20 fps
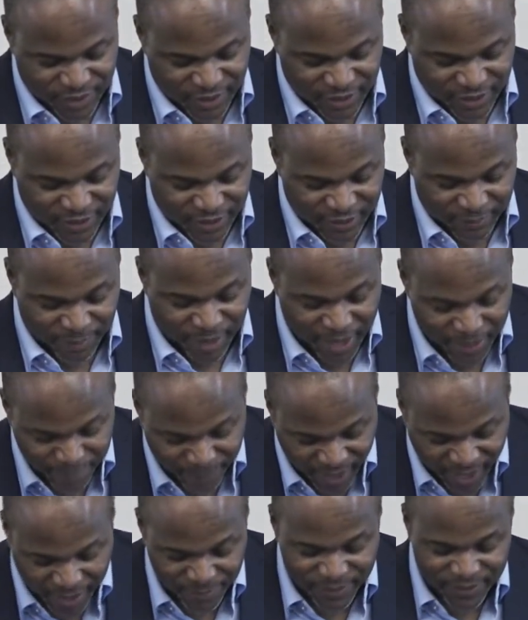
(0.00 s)
And in my
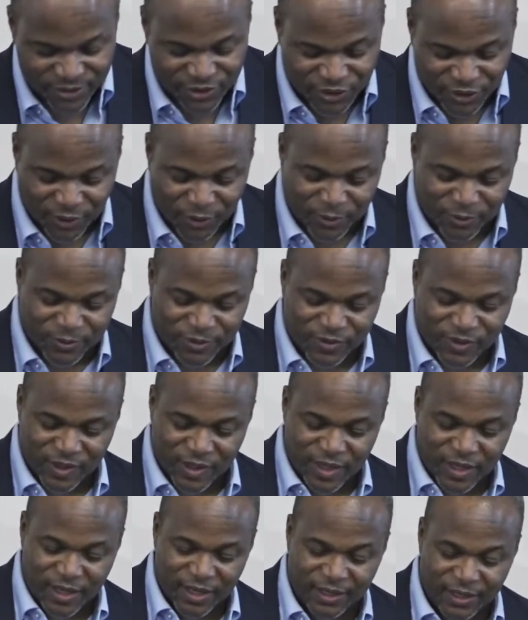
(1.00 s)
Bible, it shows
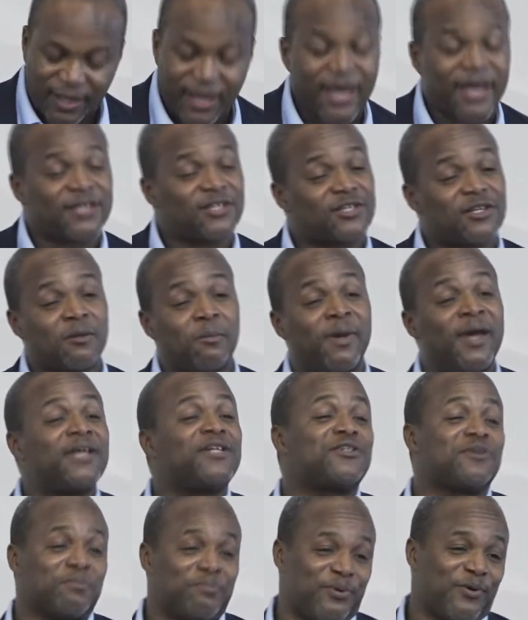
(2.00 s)
an
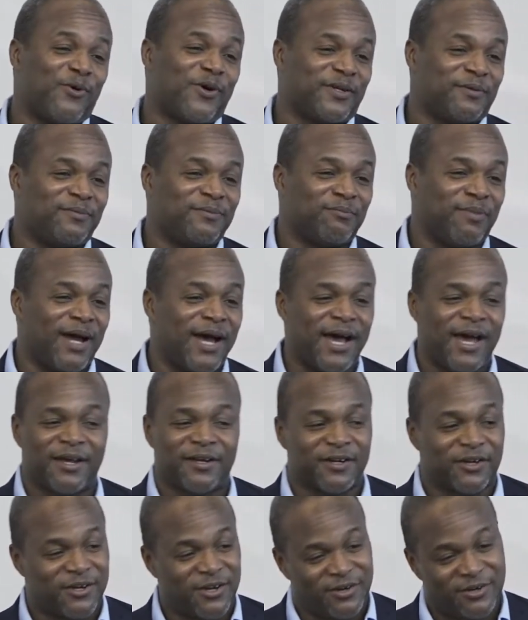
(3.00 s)
exclamation point
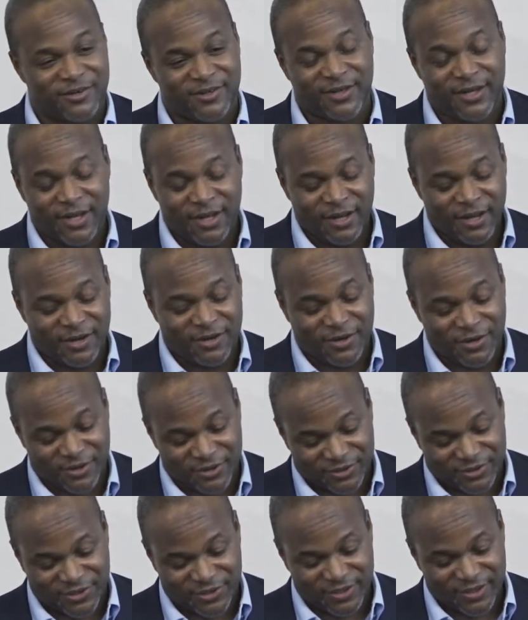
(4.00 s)
behind a
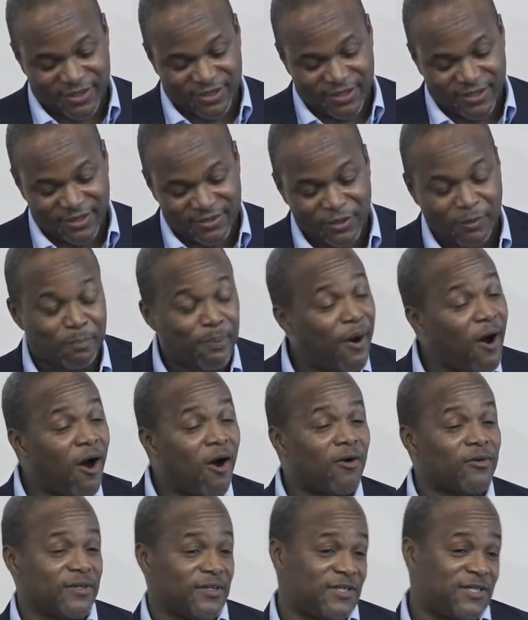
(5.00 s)
curse. So
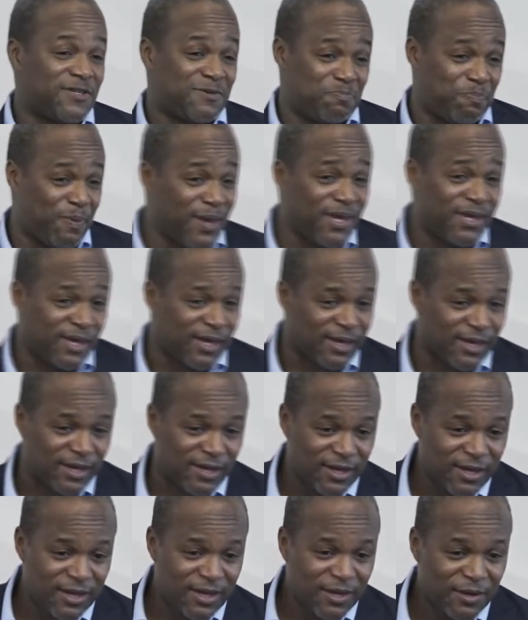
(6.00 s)
Paul is
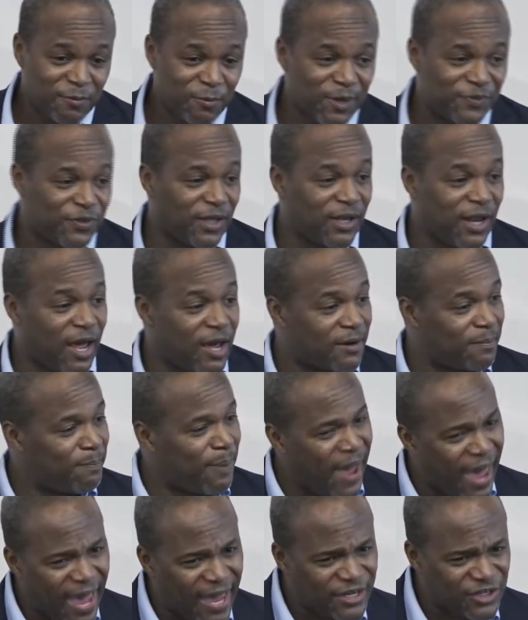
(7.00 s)
speaking with a lot of
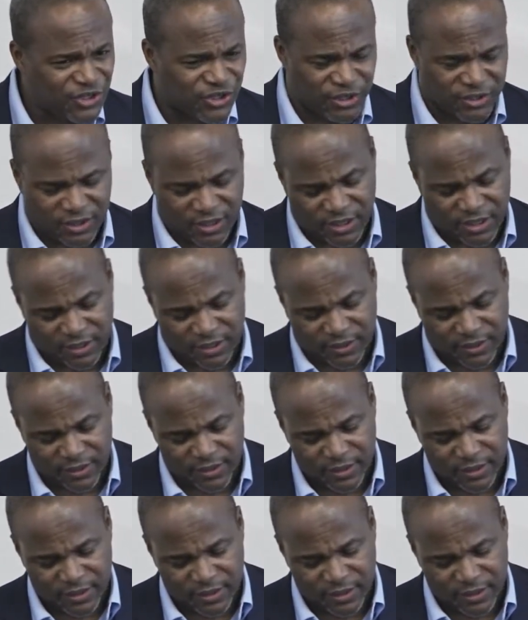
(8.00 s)
passion here.